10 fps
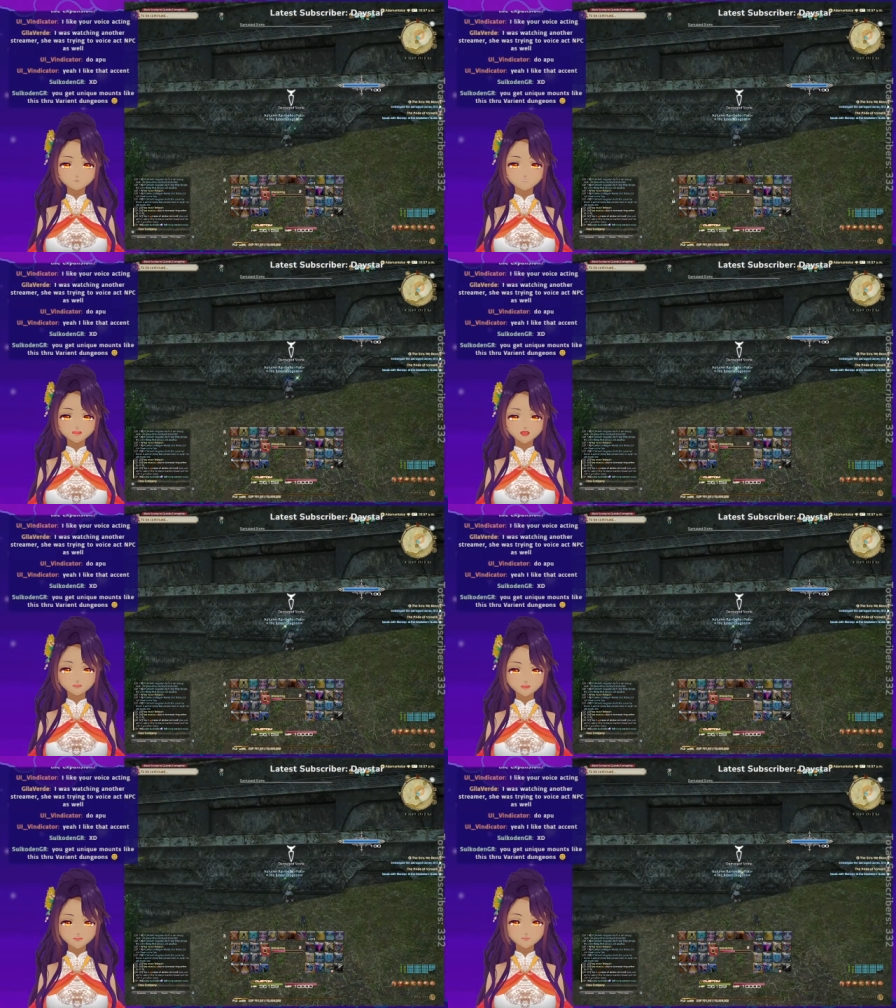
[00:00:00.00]
Alright,
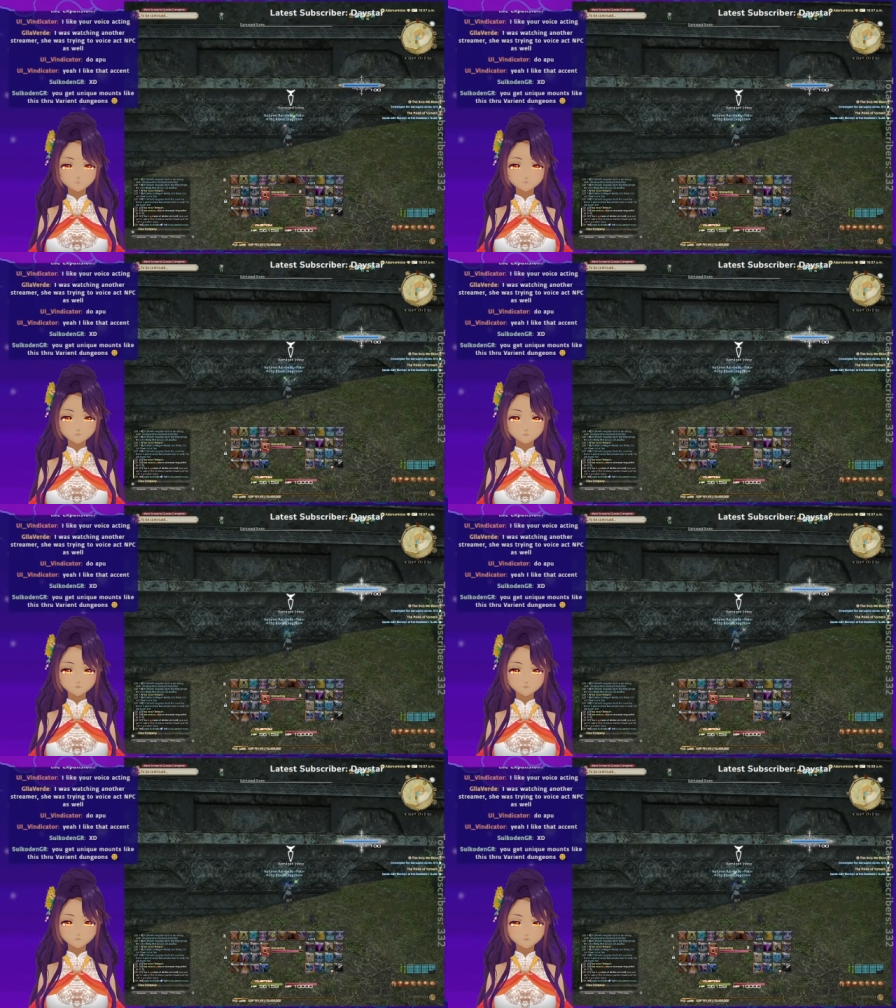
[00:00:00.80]
here we go.
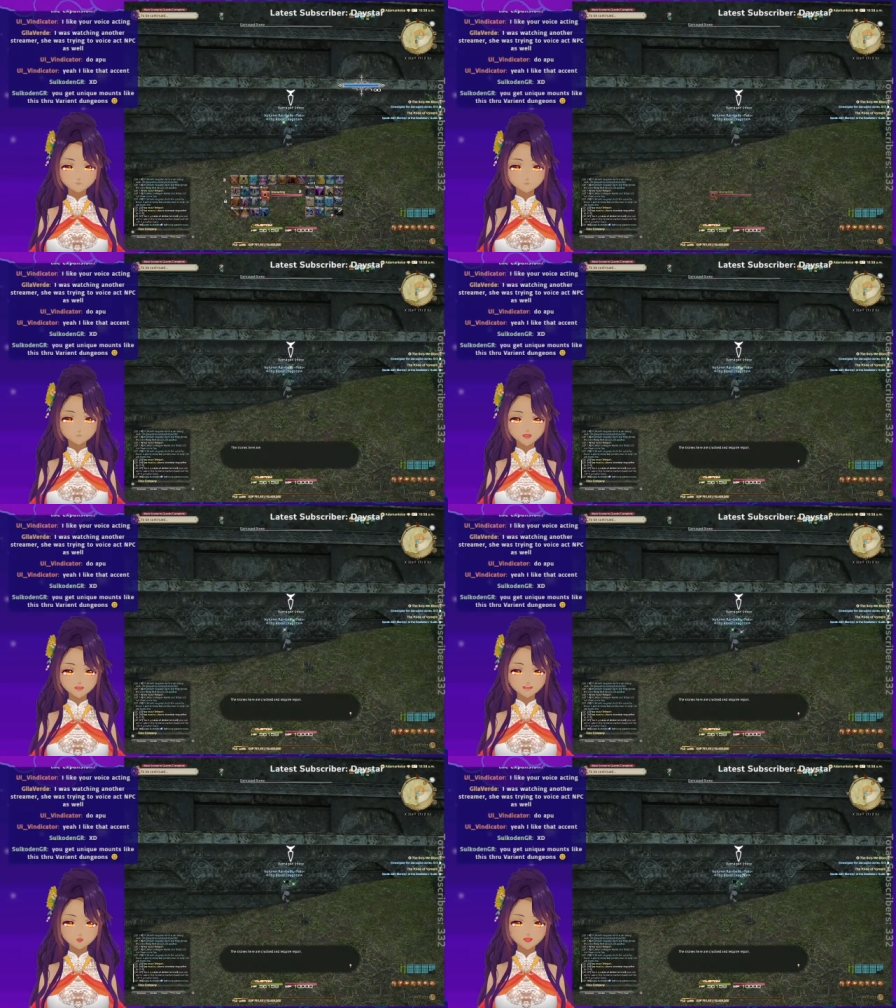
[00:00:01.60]
And I
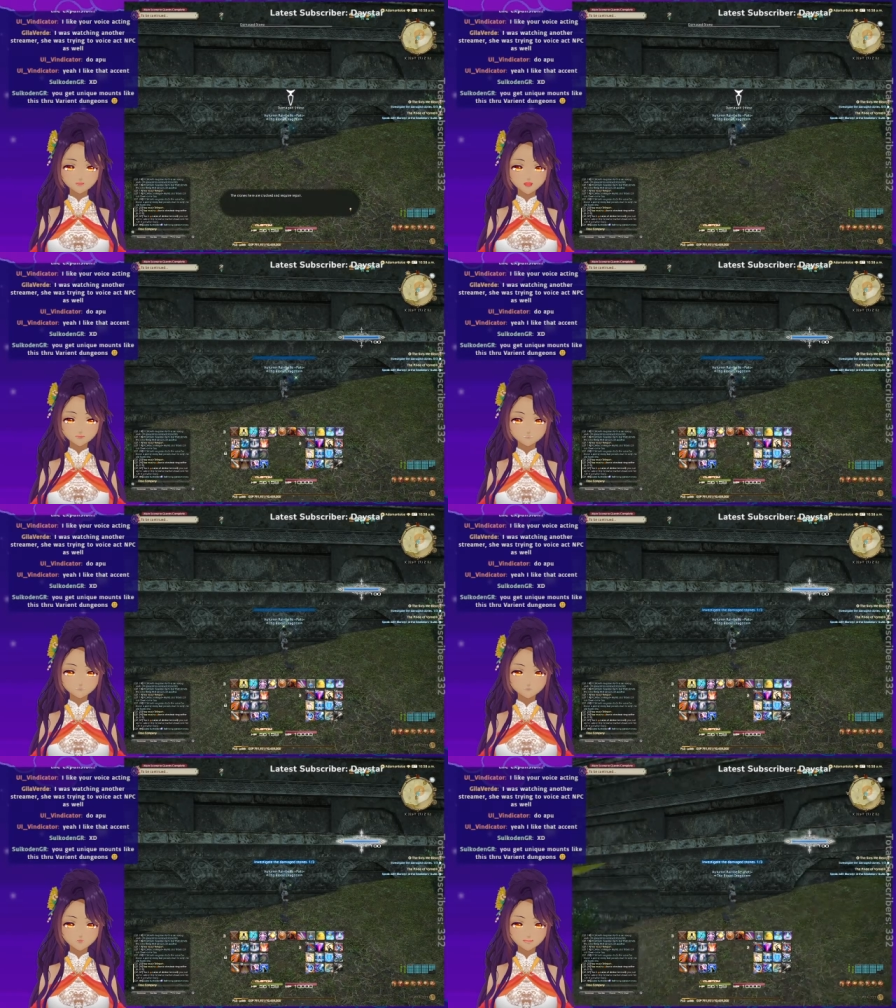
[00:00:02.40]
kind of want those.
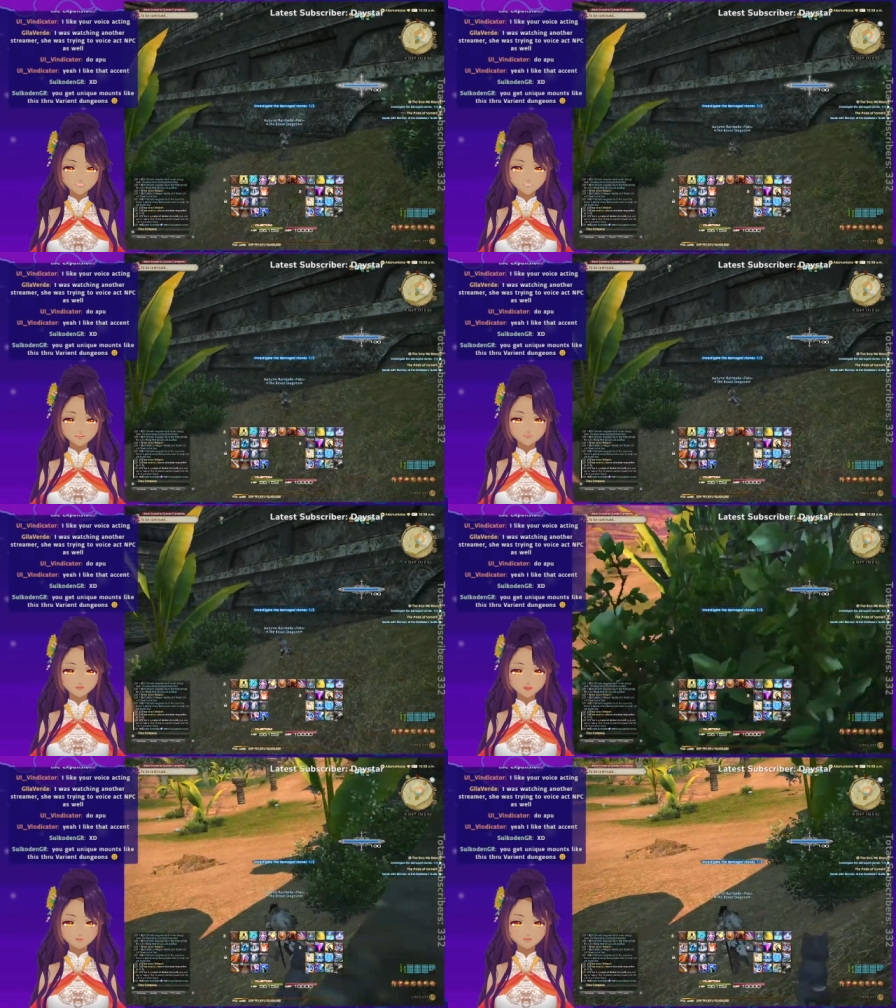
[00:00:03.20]
Okay, yep,
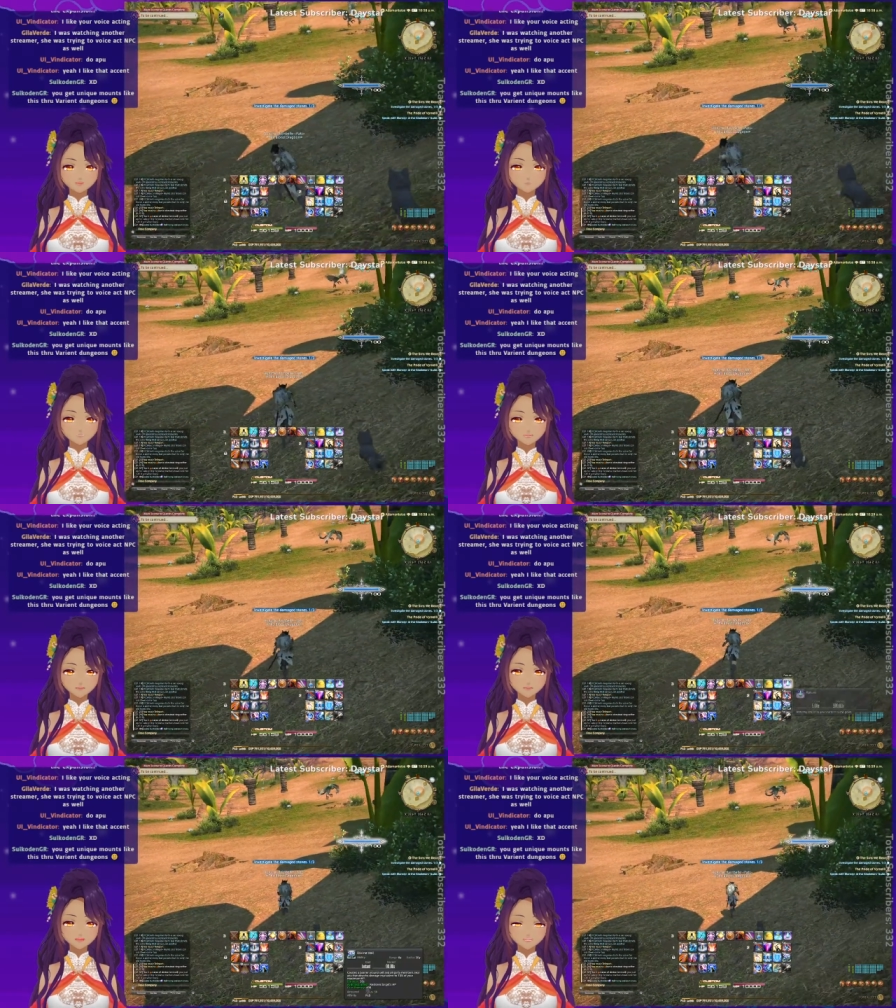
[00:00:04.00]
those need
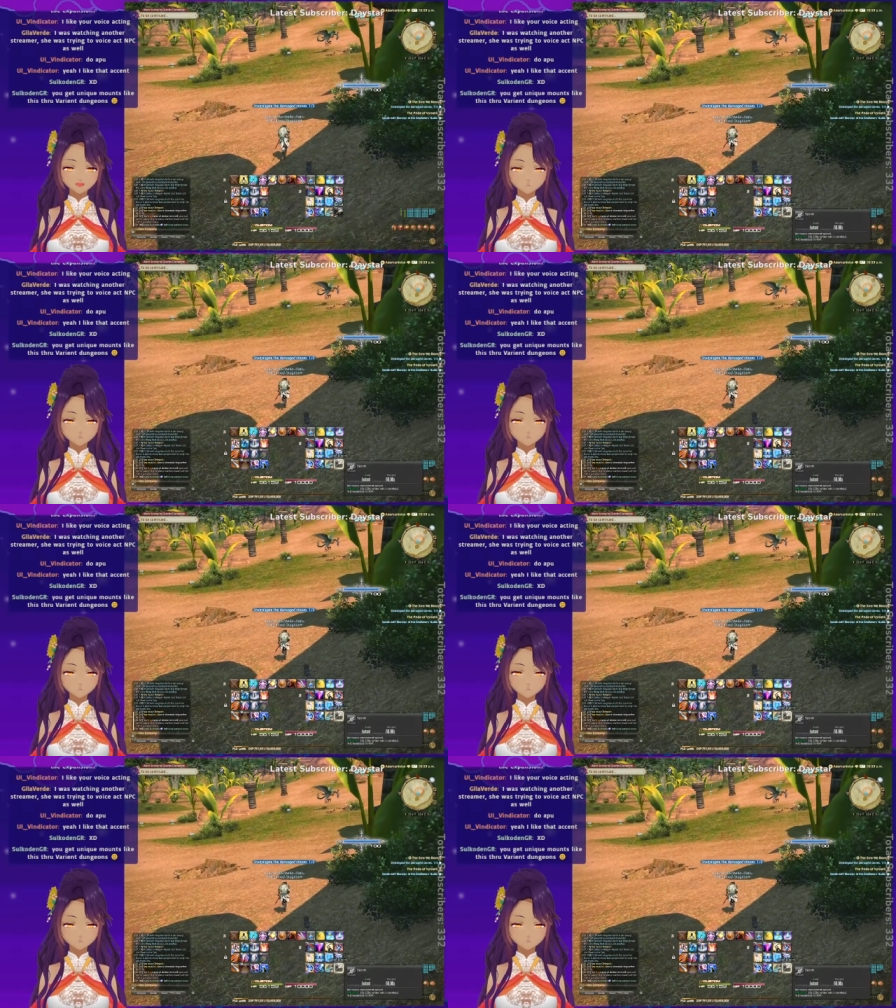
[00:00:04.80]
repair, yep.